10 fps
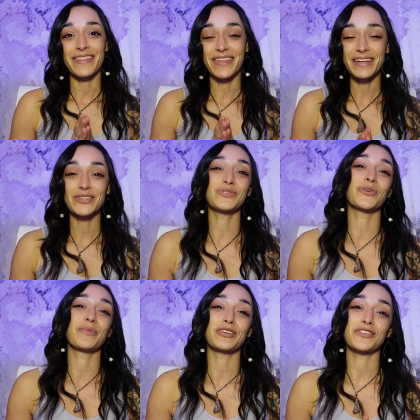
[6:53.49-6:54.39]
Thank you
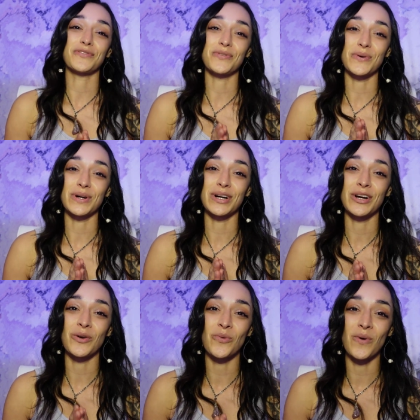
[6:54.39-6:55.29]
so much
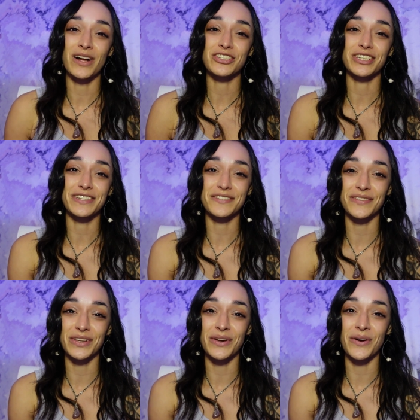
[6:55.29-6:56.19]
for watching this
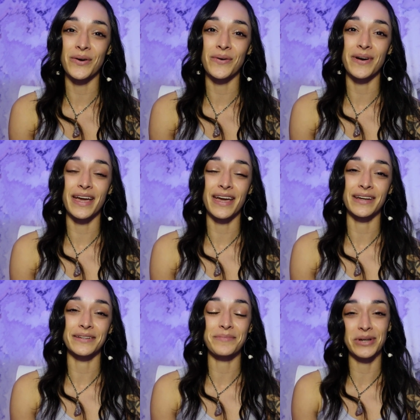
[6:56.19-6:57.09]
video
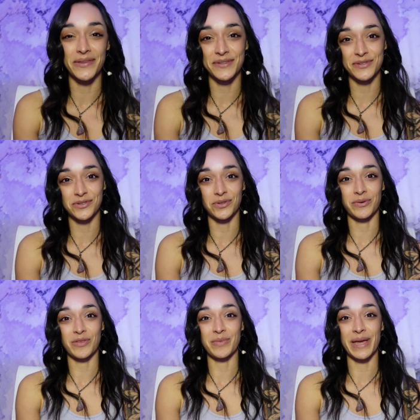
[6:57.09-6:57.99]
and coming on this tour
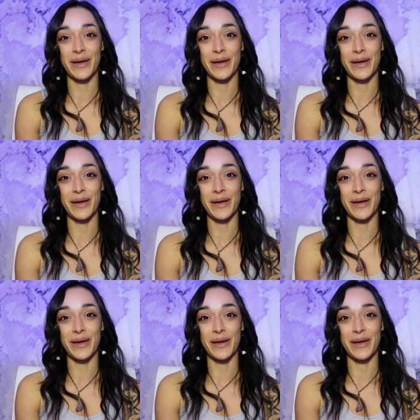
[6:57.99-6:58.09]
with me.